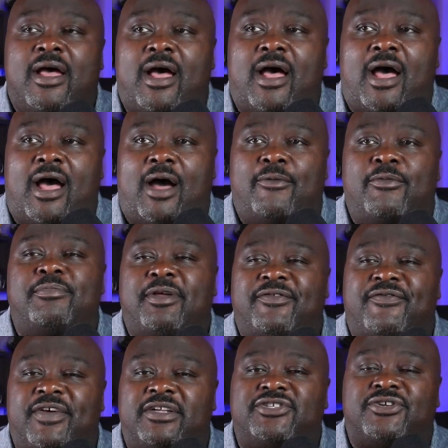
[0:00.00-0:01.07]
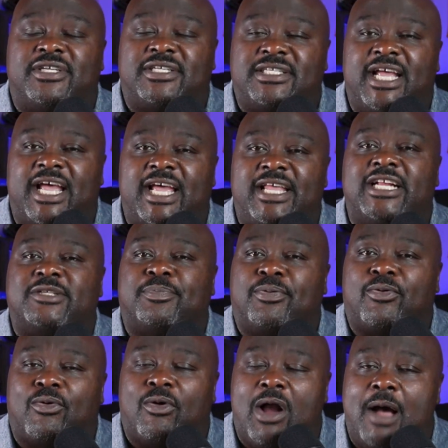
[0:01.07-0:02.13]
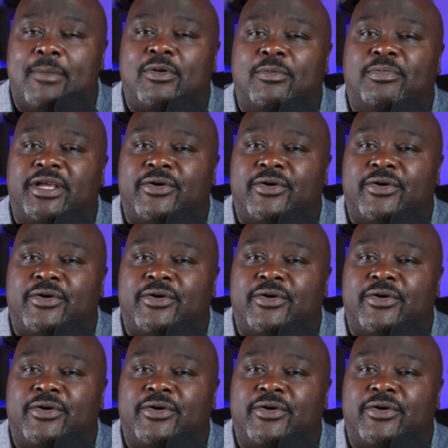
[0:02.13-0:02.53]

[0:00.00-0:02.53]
I would be venture to say that's probably